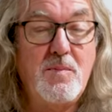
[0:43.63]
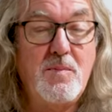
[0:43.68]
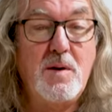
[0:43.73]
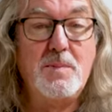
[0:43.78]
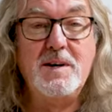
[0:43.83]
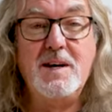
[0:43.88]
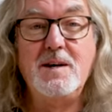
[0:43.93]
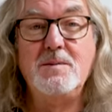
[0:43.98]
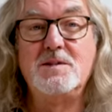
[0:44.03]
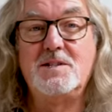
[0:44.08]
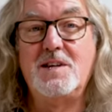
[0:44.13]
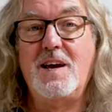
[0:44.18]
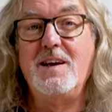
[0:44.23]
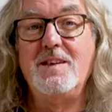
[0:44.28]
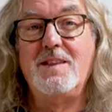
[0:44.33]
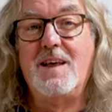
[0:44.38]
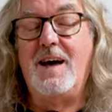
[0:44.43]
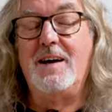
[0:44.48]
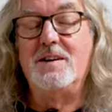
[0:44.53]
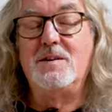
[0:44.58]
People keep
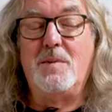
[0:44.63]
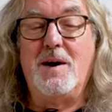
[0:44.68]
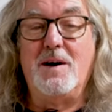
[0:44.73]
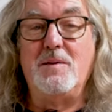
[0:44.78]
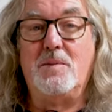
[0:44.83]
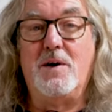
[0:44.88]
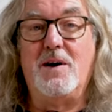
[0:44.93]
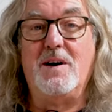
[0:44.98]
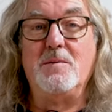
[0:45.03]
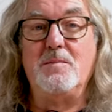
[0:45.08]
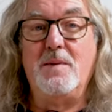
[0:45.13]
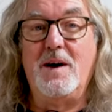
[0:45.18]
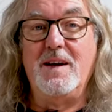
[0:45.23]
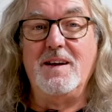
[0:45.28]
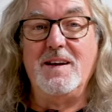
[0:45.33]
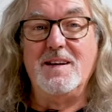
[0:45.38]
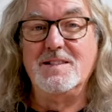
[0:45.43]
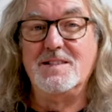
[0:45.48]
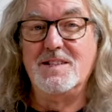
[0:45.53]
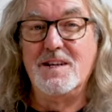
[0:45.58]
saying that about Brian
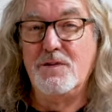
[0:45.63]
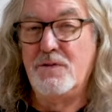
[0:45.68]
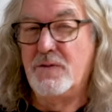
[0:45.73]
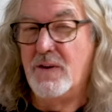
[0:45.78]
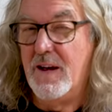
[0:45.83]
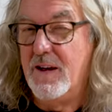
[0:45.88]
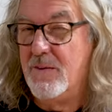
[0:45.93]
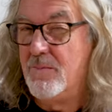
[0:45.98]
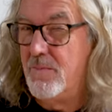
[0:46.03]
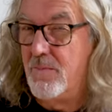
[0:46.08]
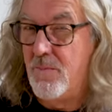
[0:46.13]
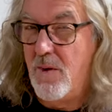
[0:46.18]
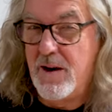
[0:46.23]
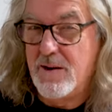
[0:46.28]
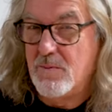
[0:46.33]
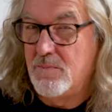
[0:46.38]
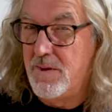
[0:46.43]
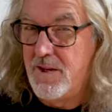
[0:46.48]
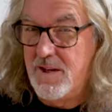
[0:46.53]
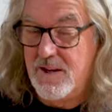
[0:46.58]
May as if it
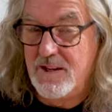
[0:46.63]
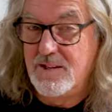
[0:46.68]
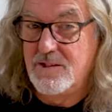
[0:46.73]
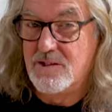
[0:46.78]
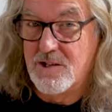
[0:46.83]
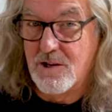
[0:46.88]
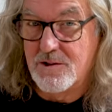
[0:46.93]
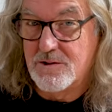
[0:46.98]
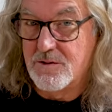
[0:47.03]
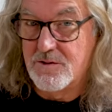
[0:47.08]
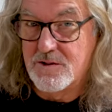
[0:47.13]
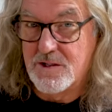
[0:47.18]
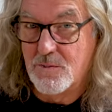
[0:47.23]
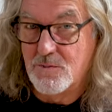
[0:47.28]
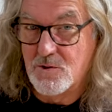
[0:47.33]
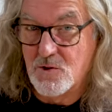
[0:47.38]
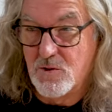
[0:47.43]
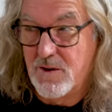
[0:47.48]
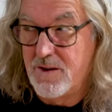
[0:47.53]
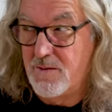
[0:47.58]
might be an insult of
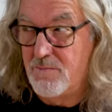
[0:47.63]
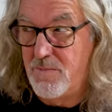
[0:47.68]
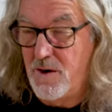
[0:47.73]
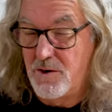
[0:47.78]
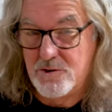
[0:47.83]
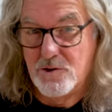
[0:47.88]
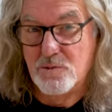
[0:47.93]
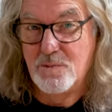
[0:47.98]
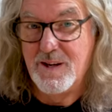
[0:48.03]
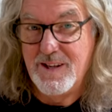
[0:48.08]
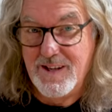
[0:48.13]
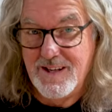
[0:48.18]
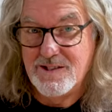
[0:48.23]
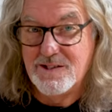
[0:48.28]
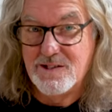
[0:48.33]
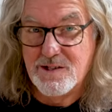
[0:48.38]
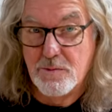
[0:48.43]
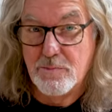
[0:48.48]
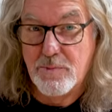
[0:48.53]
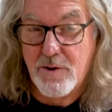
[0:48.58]
some sort. It possibly
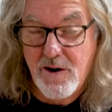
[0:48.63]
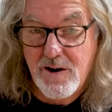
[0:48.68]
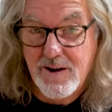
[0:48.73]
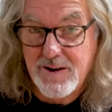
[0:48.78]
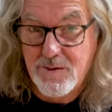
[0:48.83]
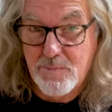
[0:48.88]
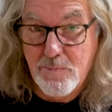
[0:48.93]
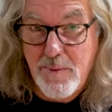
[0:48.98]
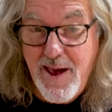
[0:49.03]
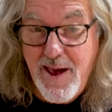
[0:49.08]
is to Brian